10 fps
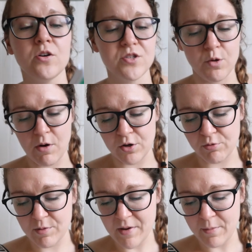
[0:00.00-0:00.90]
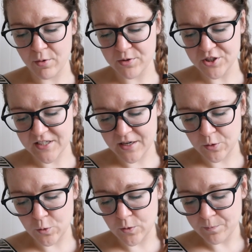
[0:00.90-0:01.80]
also on grid paper, which is kind
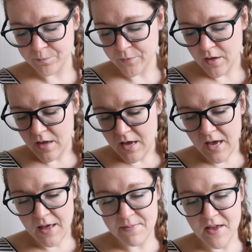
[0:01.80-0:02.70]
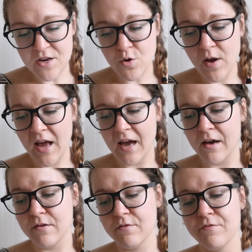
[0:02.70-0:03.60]
of cool. And then you
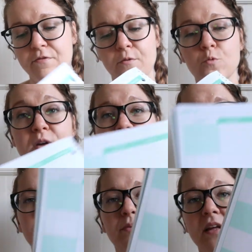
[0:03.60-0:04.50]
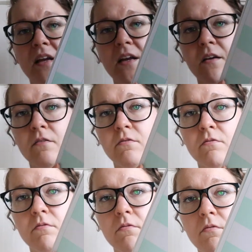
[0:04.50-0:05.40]
have weekly planning
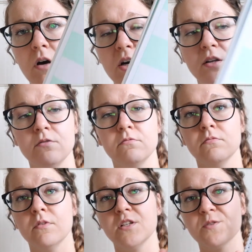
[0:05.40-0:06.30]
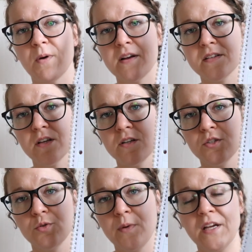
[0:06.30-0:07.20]
on, the spread is
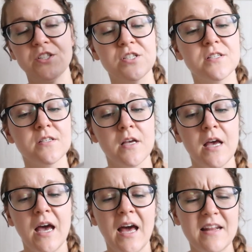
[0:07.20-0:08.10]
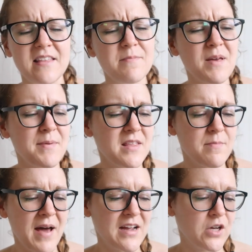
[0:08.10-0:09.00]
on two pages. And I think maybe in
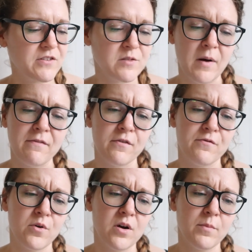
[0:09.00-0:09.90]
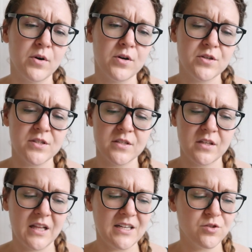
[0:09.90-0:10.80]
the back you have a spot for phone numbers,
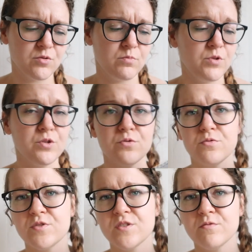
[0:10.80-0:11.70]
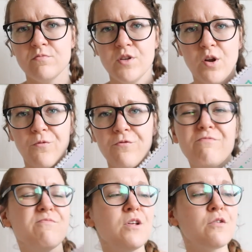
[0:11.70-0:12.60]
classroom news, you know,
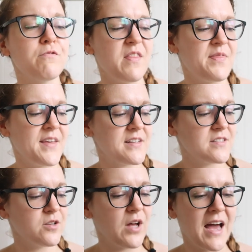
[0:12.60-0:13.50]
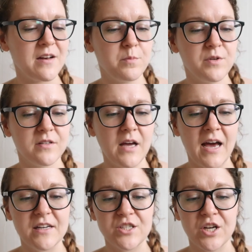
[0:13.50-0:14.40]
little fun things, little
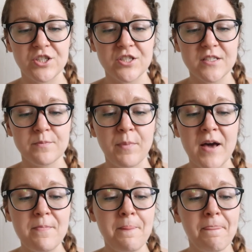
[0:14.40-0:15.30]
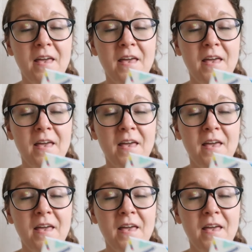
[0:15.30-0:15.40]
added touches. But